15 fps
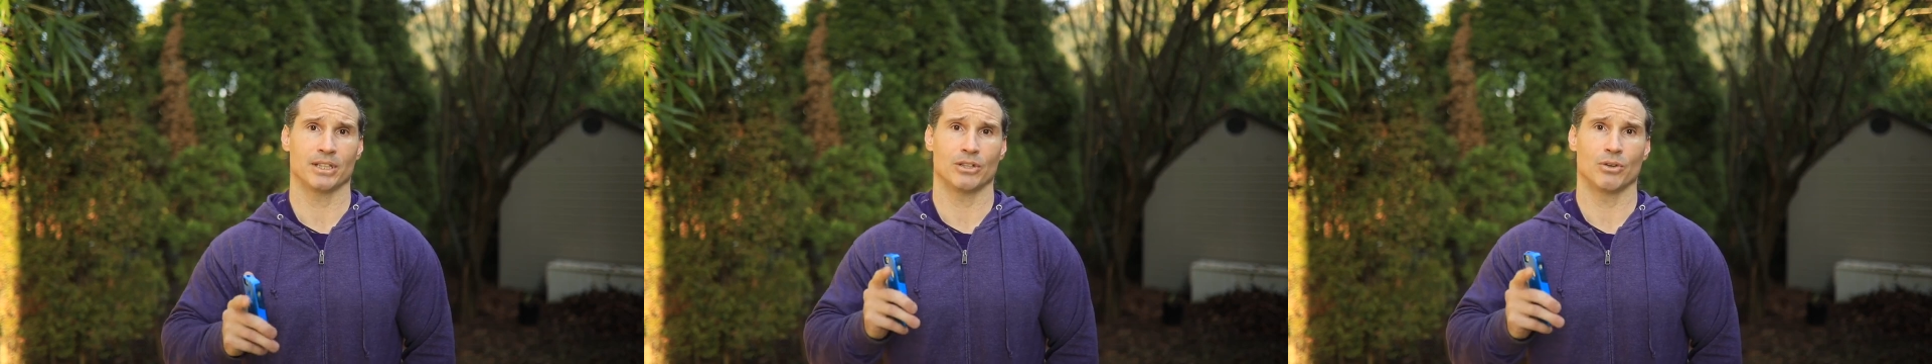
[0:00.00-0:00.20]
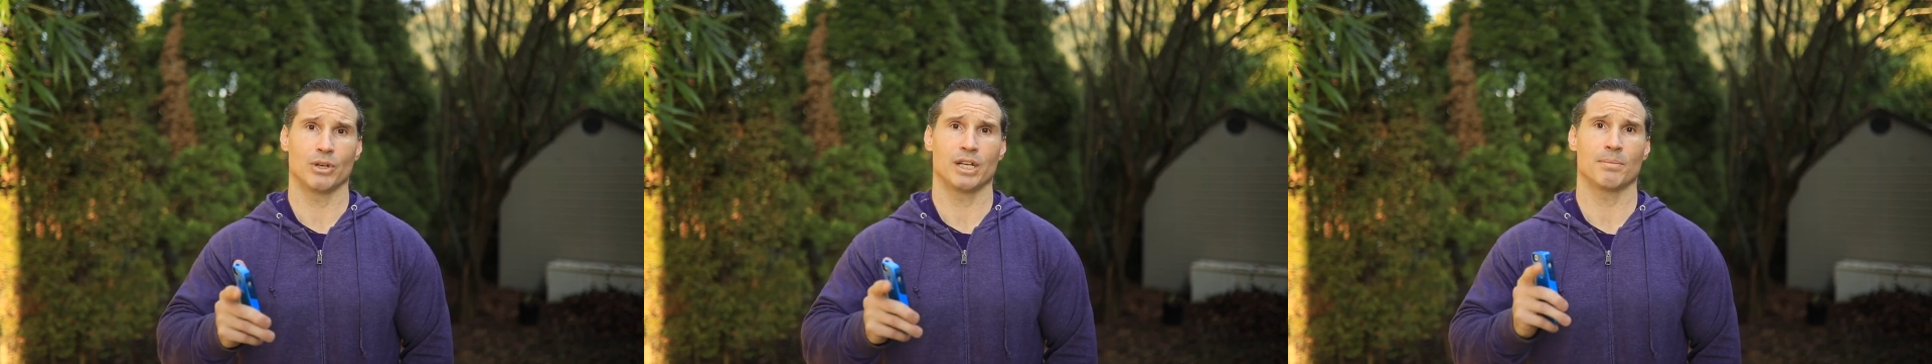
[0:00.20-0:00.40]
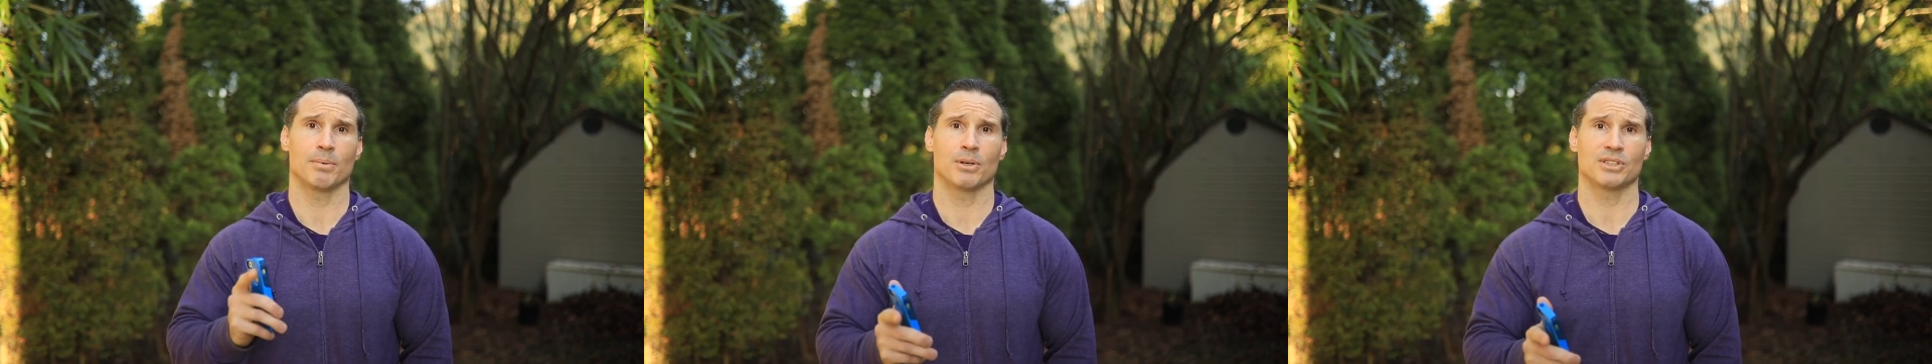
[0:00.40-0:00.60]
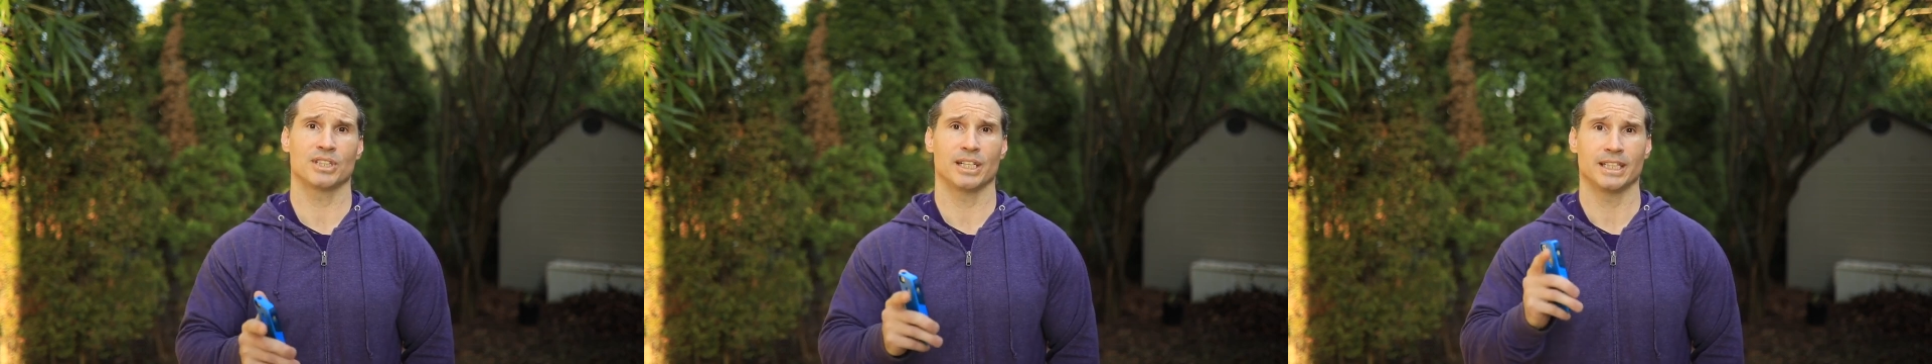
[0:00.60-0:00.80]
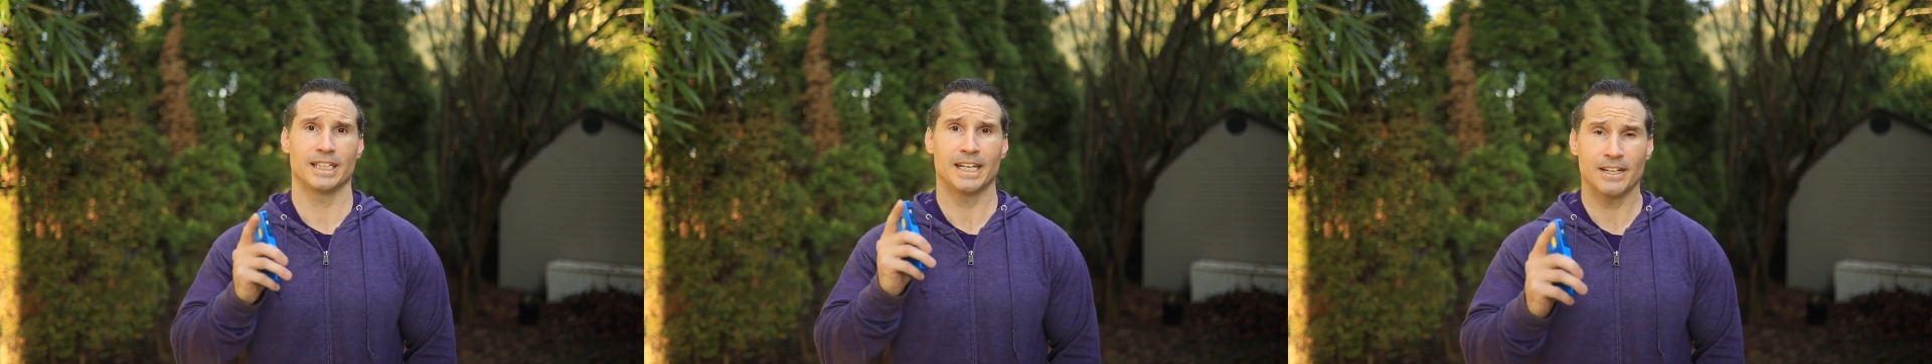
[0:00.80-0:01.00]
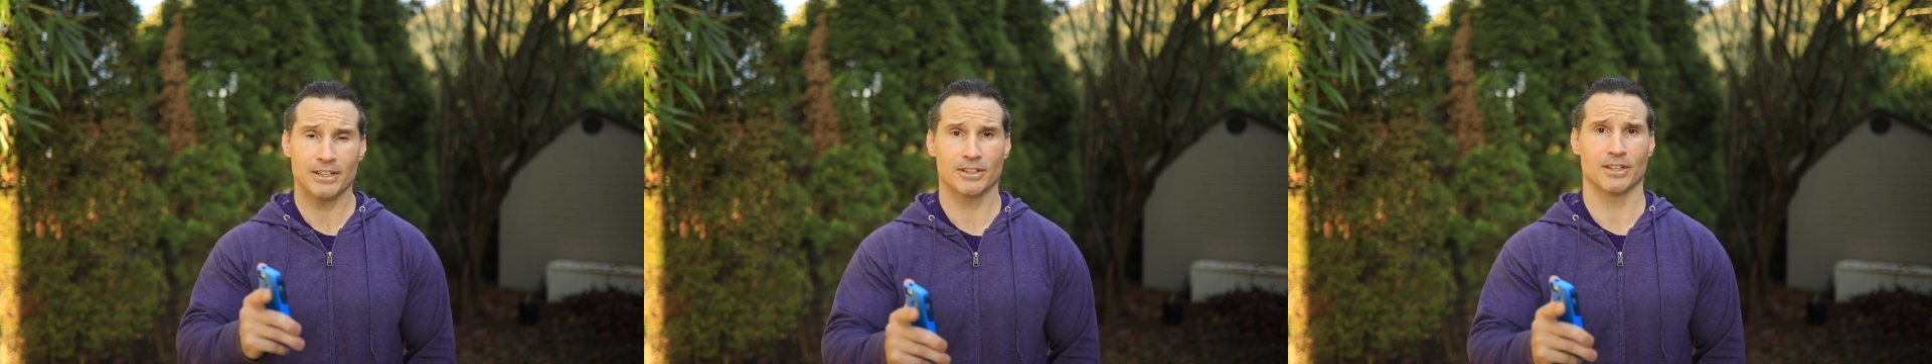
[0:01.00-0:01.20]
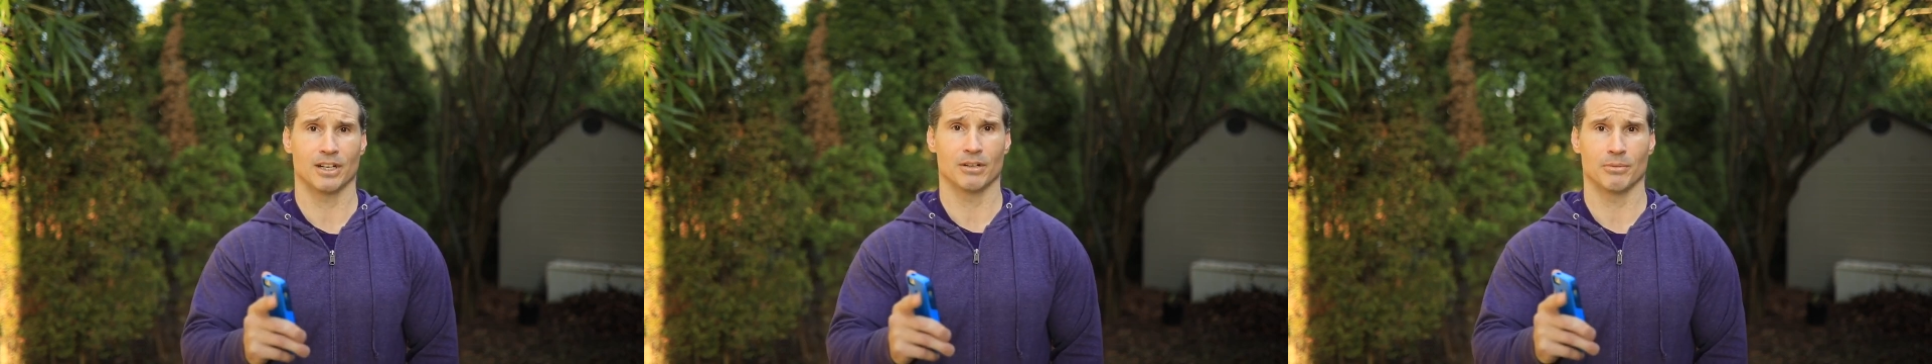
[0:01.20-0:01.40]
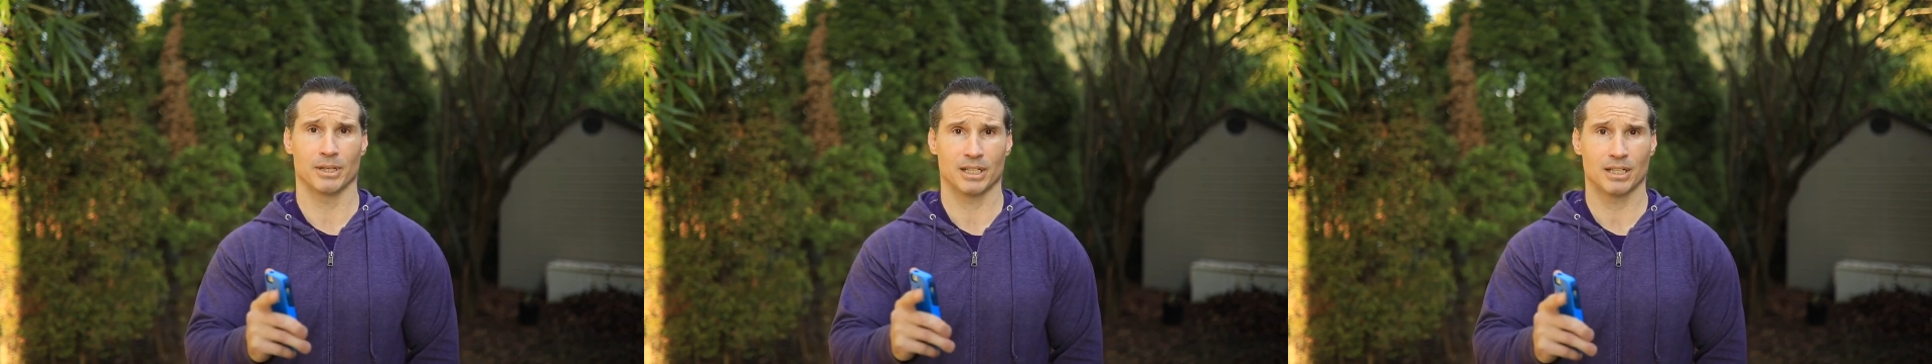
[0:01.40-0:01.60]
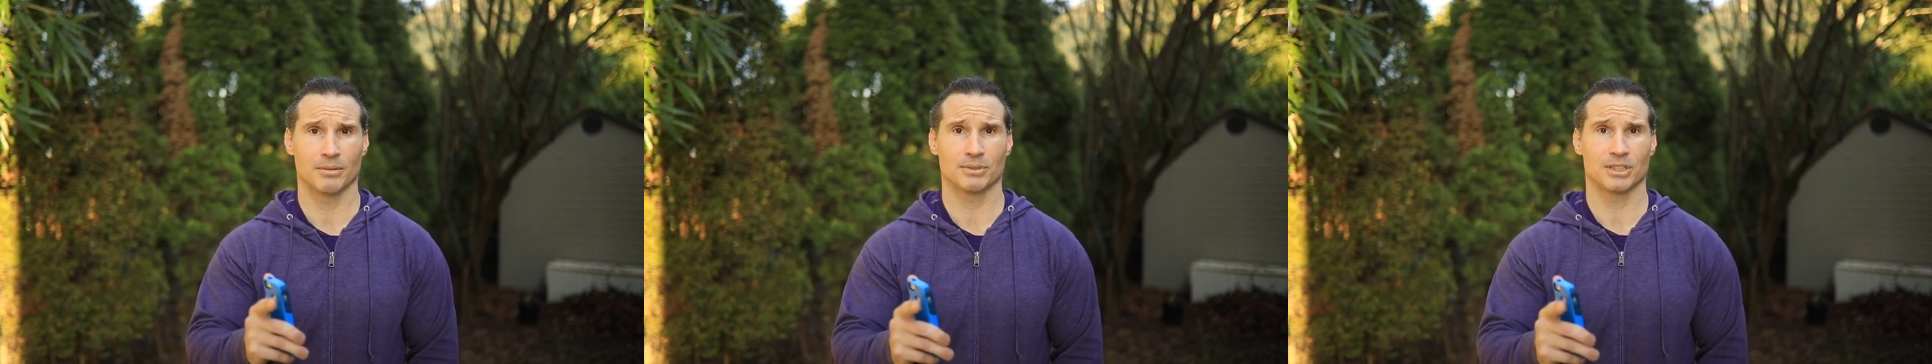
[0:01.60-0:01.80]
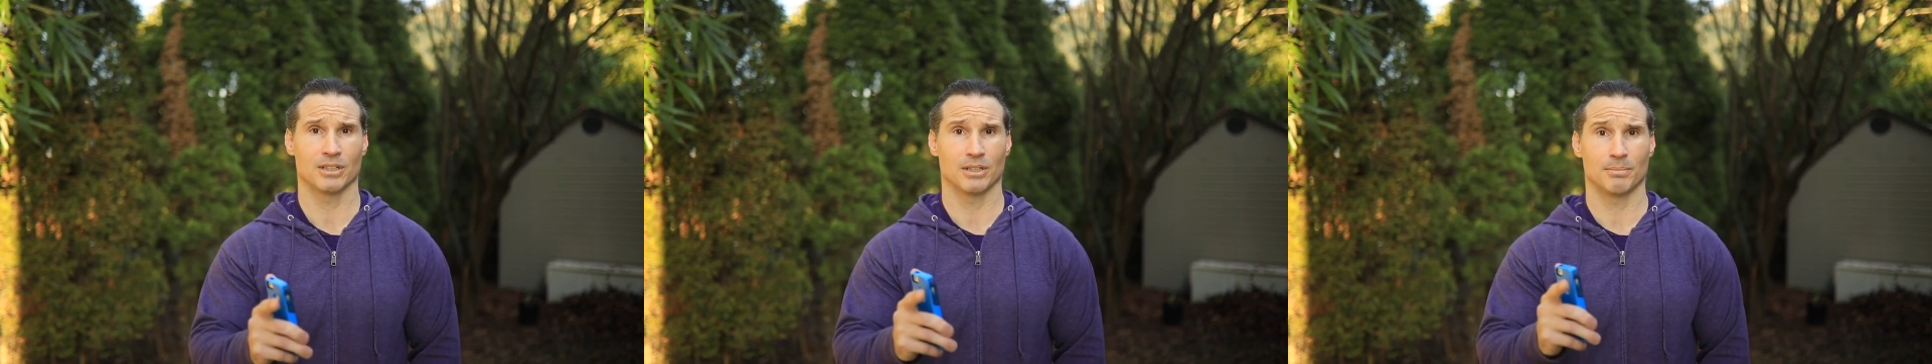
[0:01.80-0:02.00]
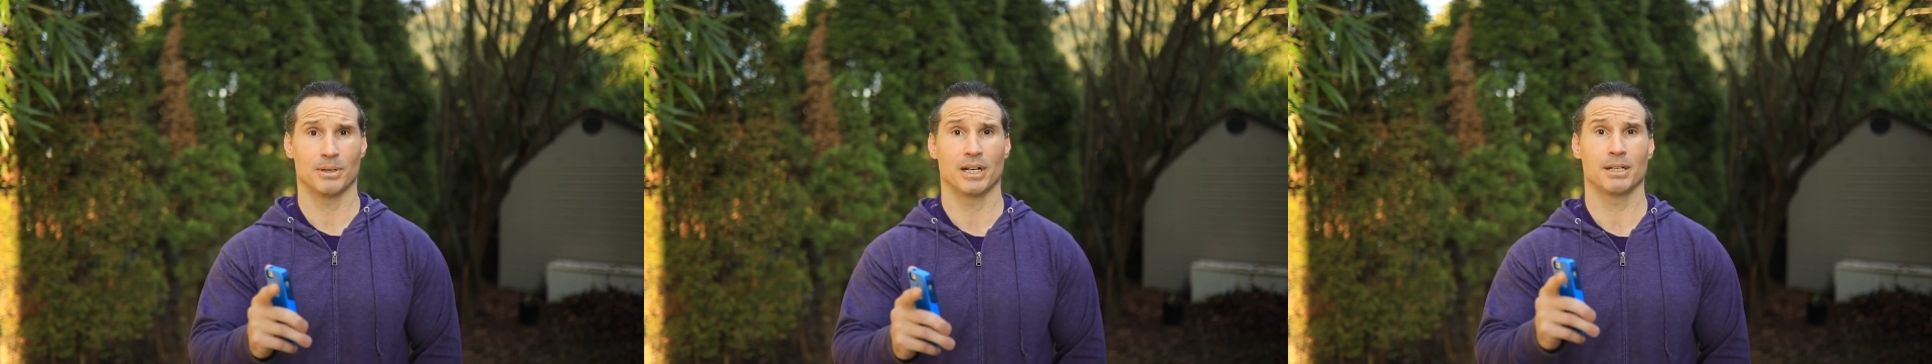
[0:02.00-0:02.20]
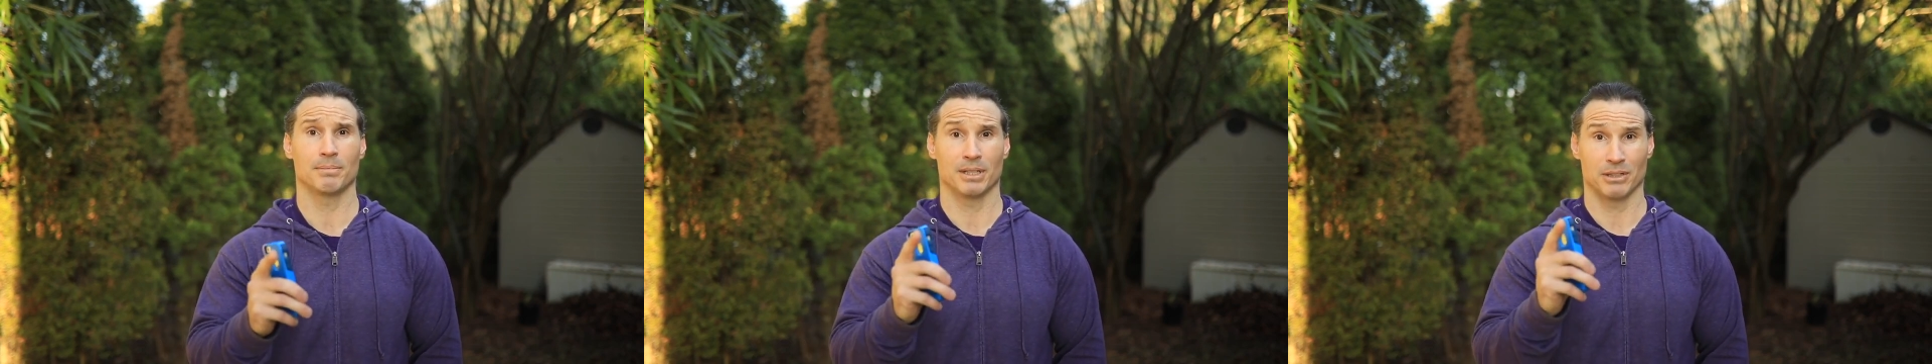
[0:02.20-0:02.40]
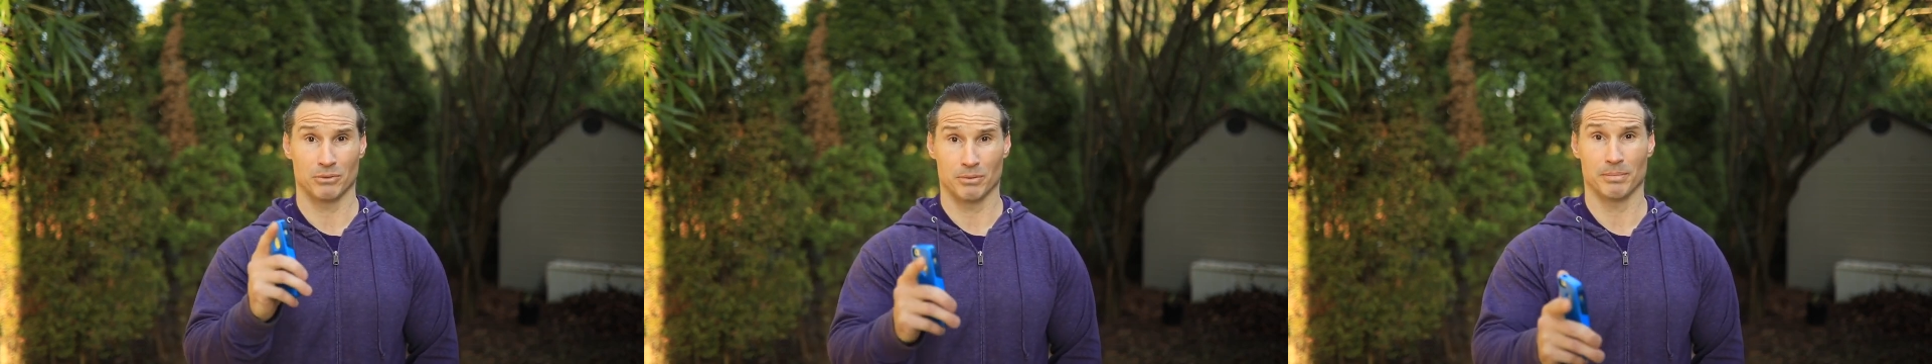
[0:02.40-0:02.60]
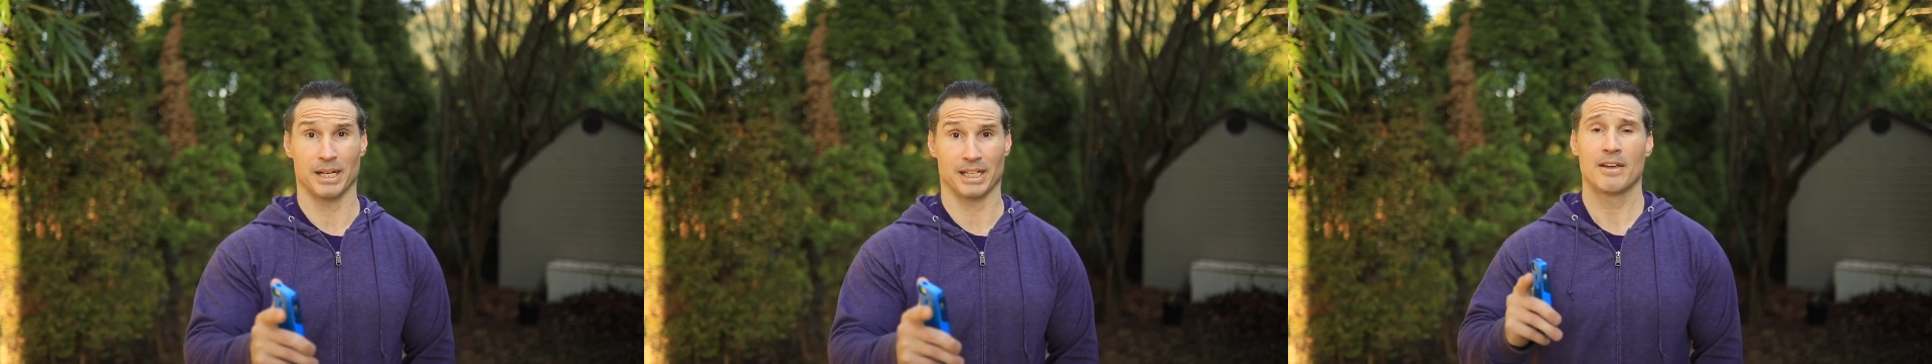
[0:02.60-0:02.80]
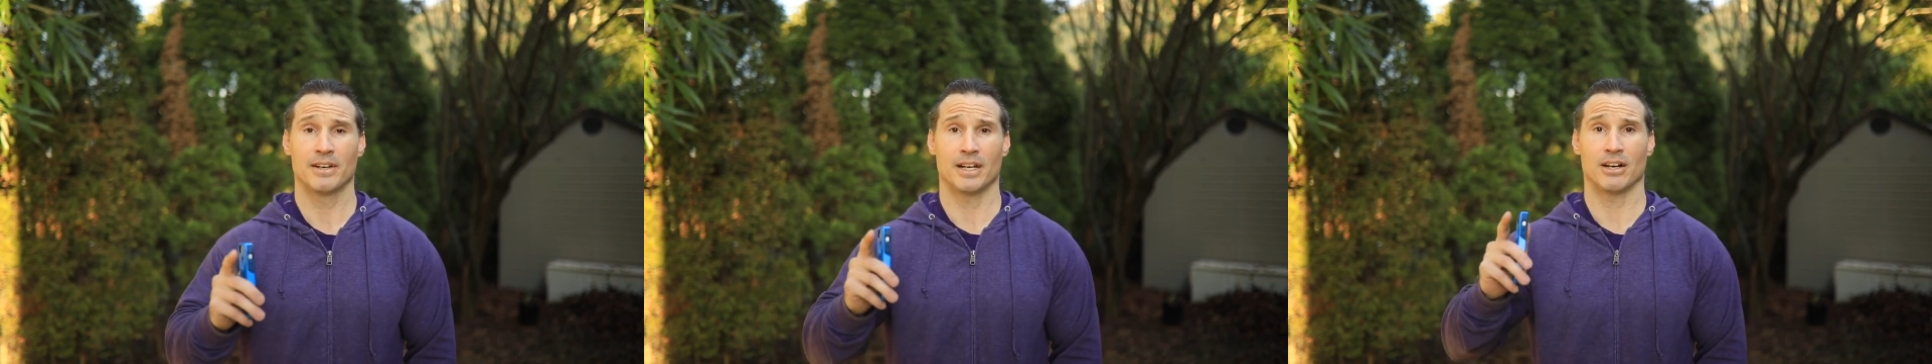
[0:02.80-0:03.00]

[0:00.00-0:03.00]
that only a person in kindergarten when it comes down to bodybuilding would make.